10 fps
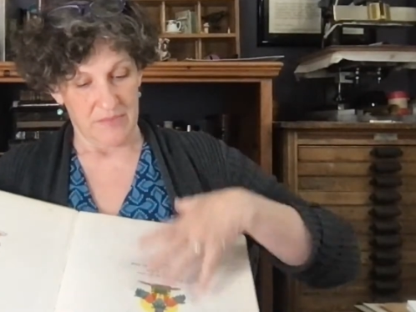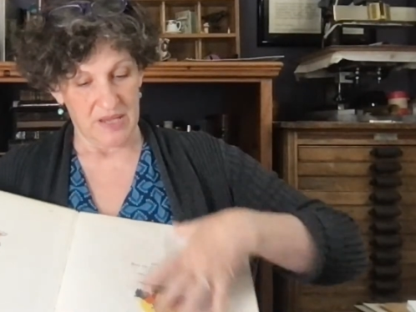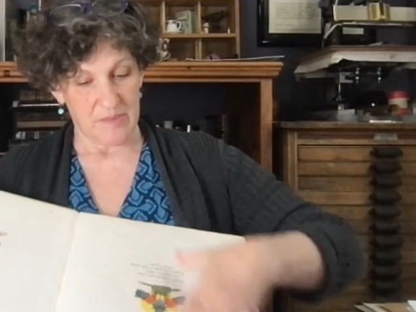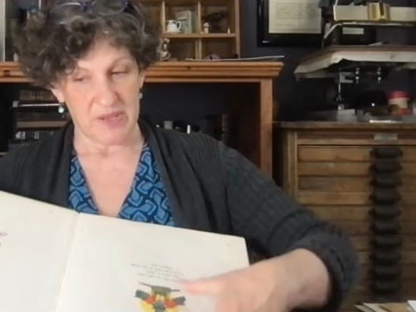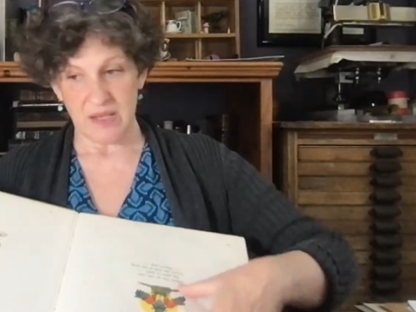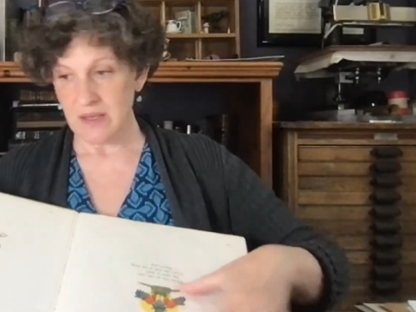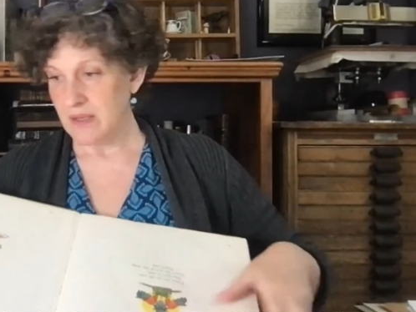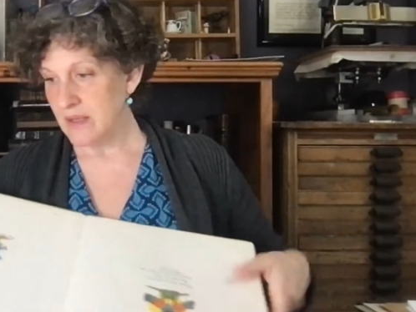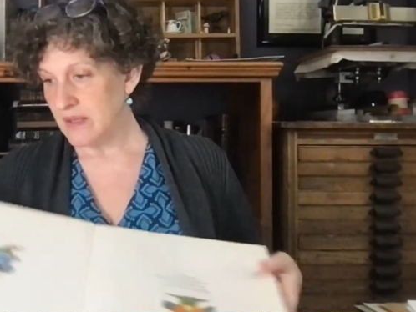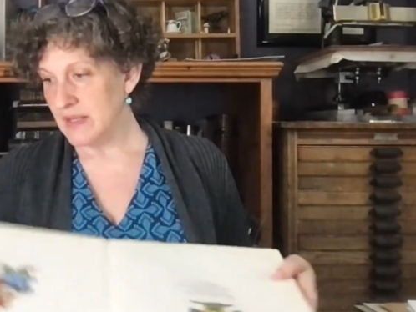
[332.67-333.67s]

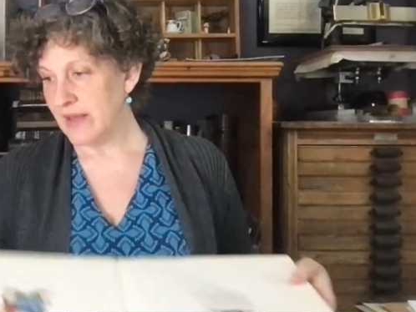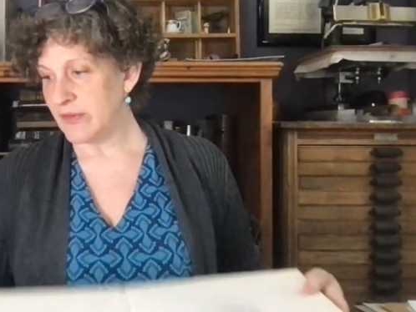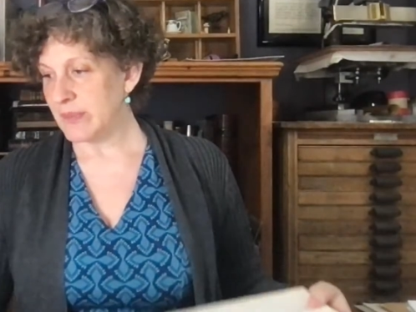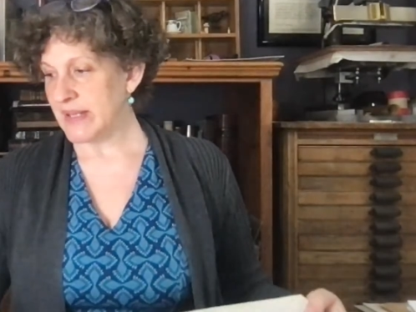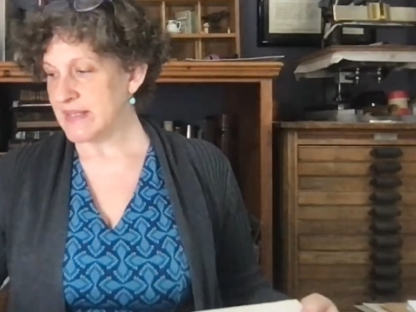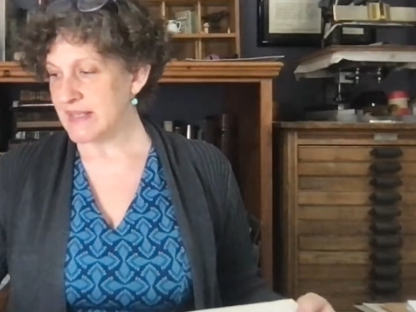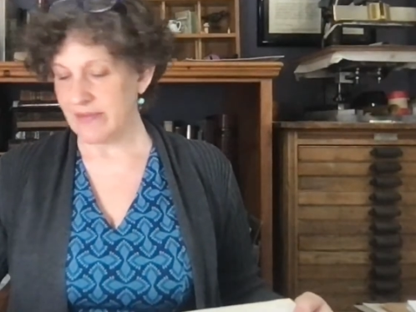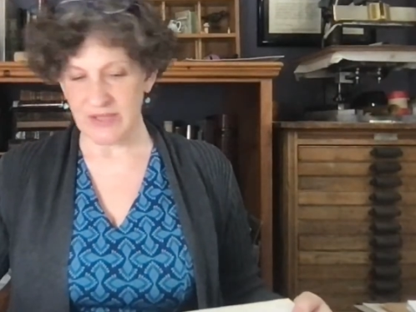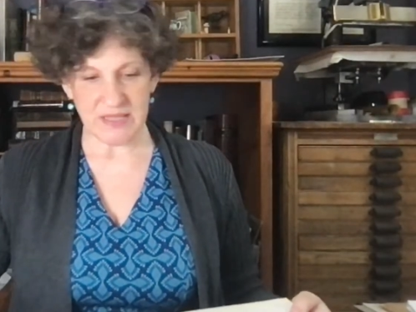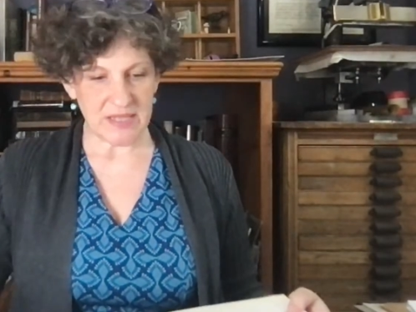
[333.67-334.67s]
Maybe 11 by
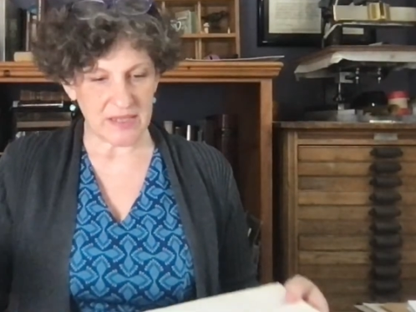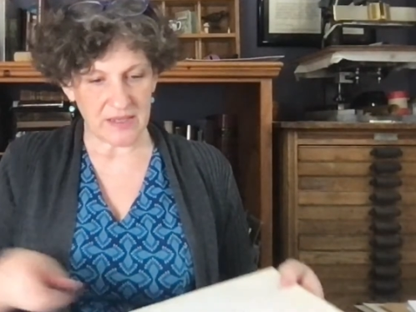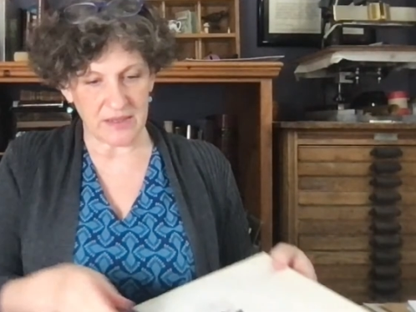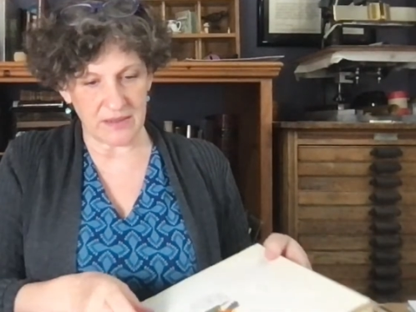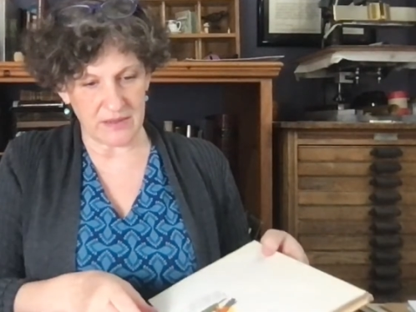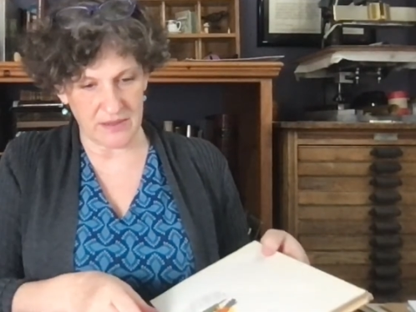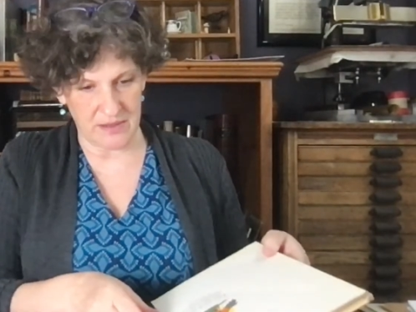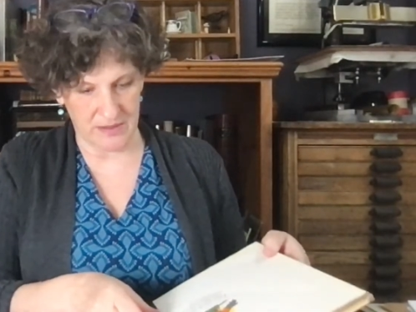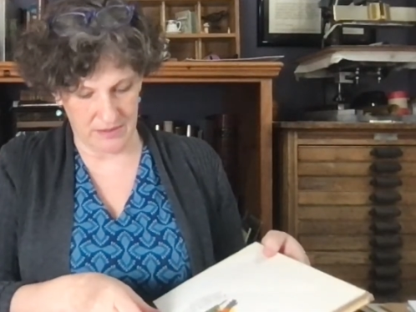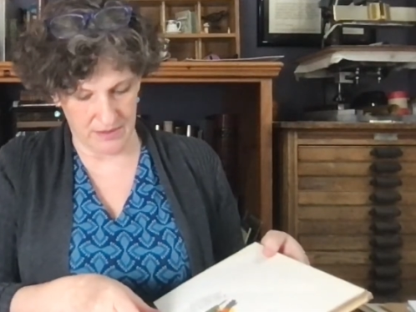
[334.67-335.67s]
17.
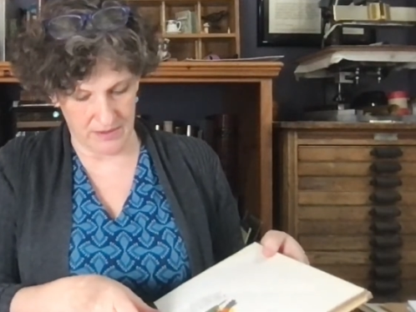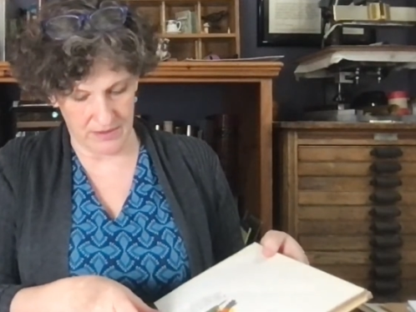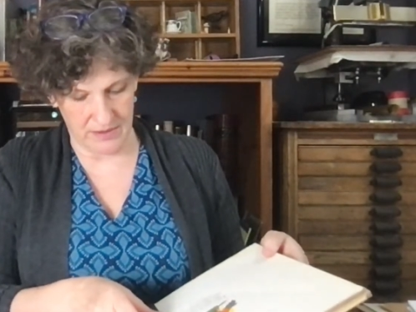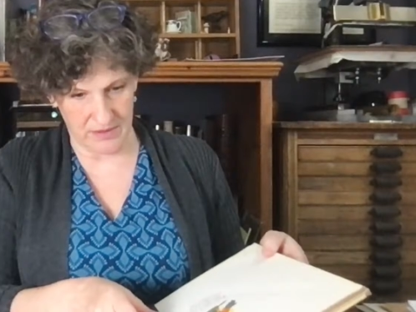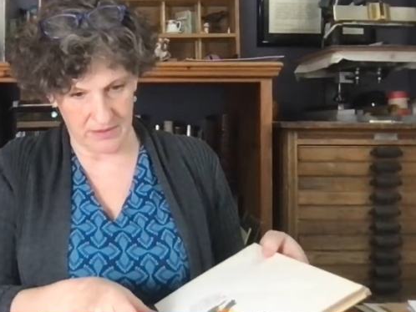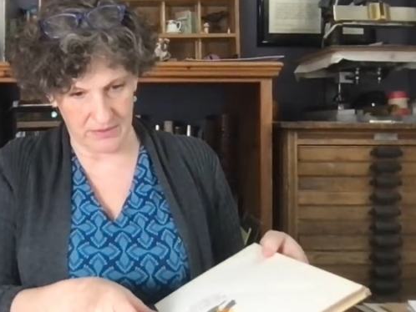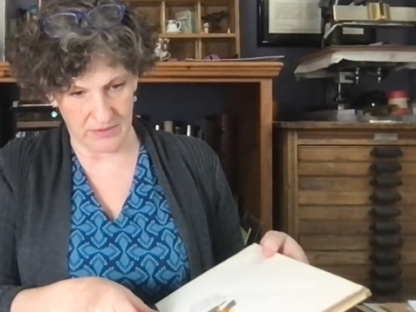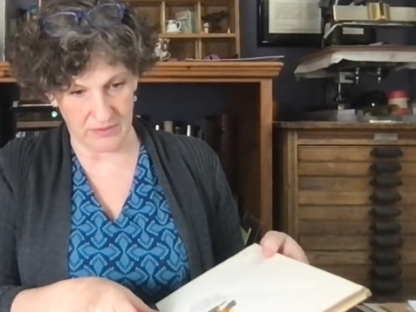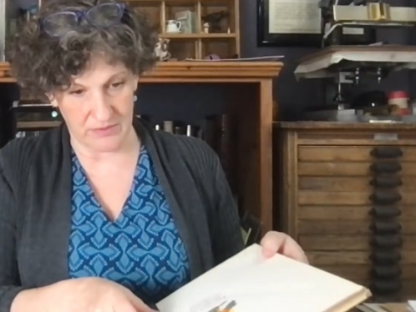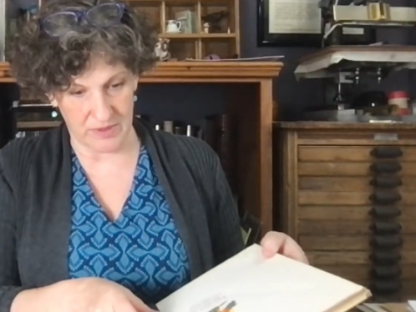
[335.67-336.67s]

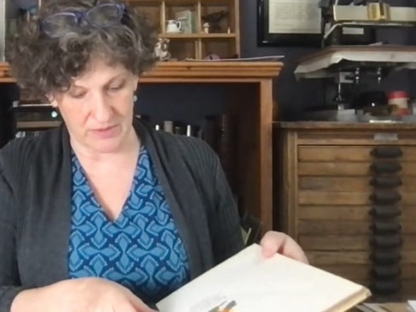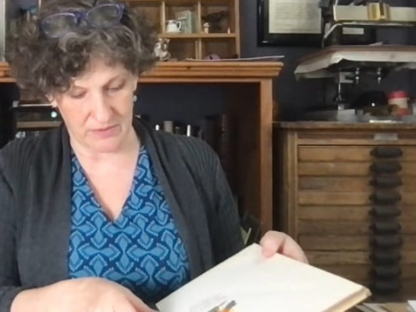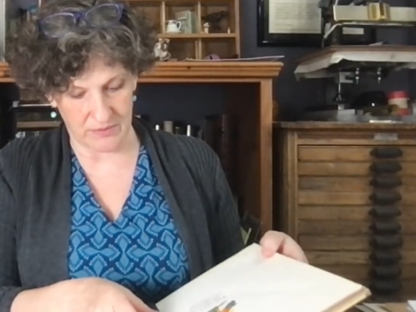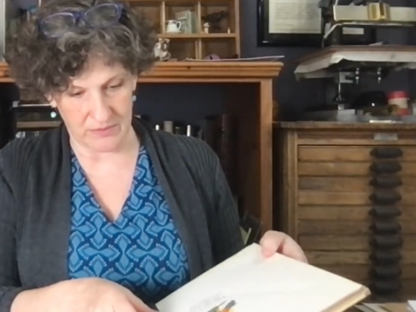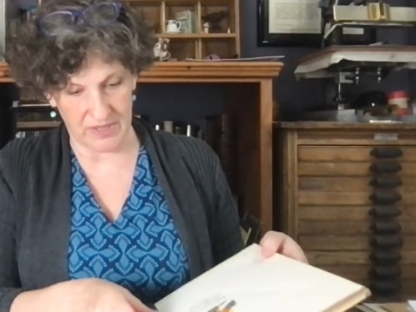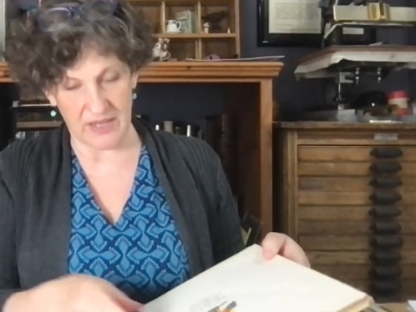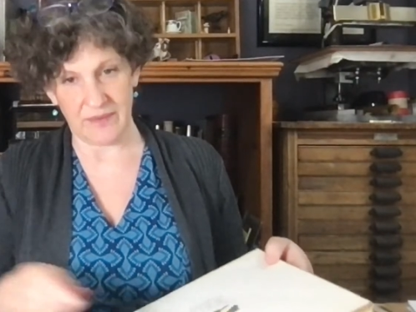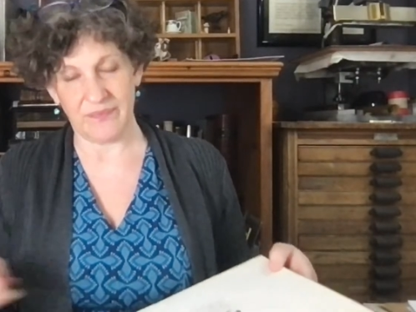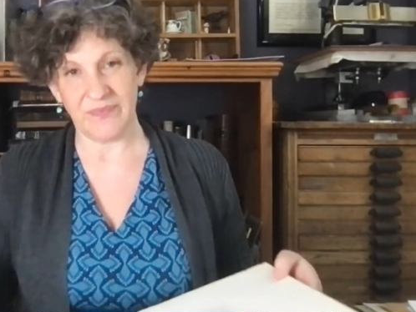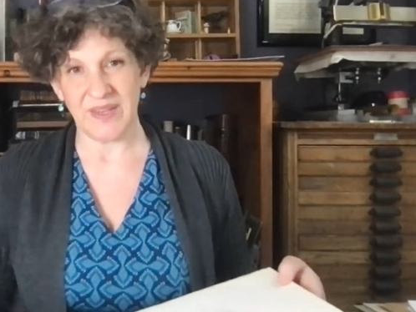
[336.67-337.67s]
Oh no, yeah.